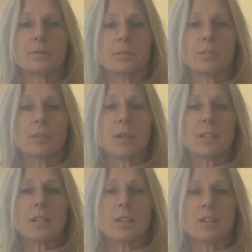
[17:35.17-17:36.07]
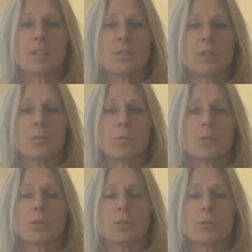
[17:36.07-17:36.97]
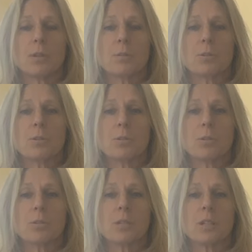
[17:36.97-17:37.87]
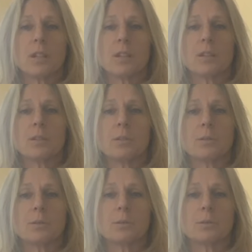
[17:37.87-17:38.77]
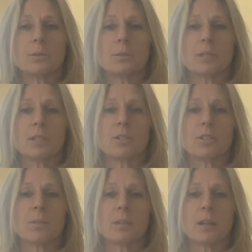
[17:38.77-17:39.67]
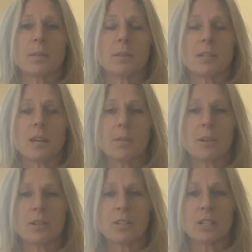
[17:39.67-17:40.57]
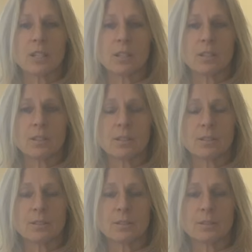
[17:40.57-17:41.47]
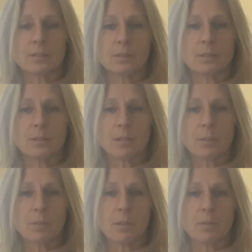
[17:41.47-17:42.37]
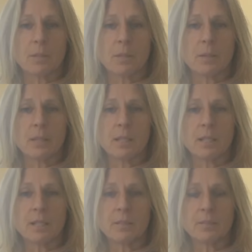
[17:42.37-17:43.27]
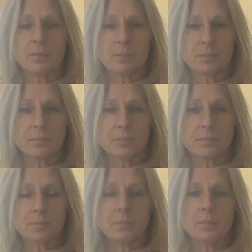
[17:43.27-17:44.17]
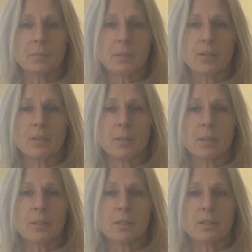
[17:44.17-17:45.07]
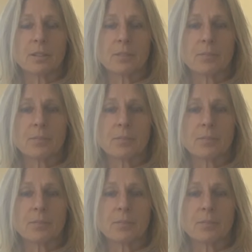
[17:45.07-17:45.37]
When you exhale, see if you can pull your ribs towards one another, like you're zipping up a tight pair of jeans, right? Pulling belly button in. Pelvic muscles.